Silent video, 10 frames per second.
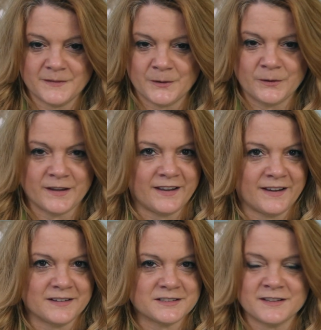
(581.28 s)

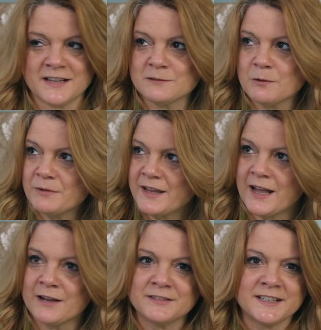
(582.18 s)
Okay, so that's what we
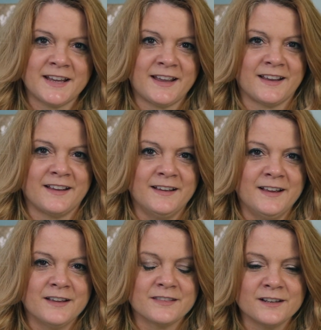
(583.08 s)
have today.
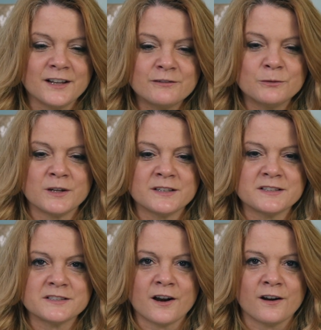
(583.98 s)
The loved
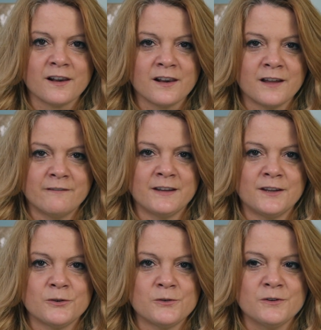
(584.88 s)
ones are loving
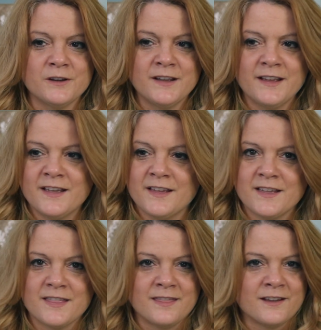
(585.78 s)
you.
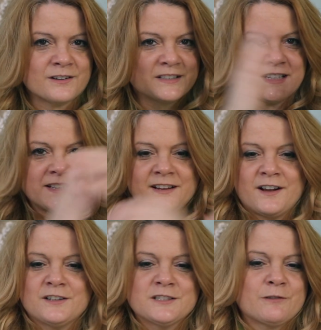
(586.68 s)
They're sending
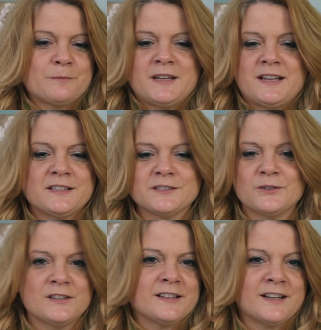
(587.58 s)
hugs from me.
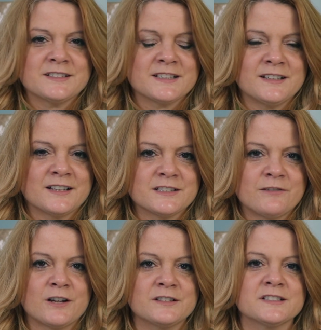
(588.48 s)
So lots and lots of
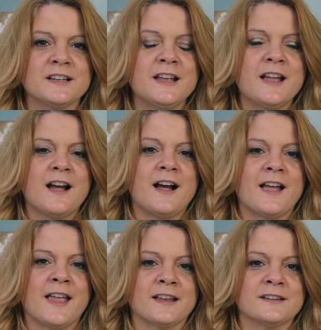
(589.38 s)
hugs.
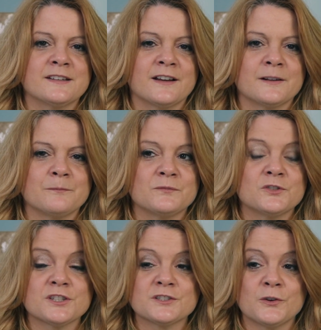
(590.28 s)
And
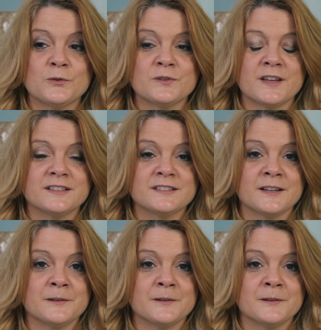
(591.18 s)
just know that,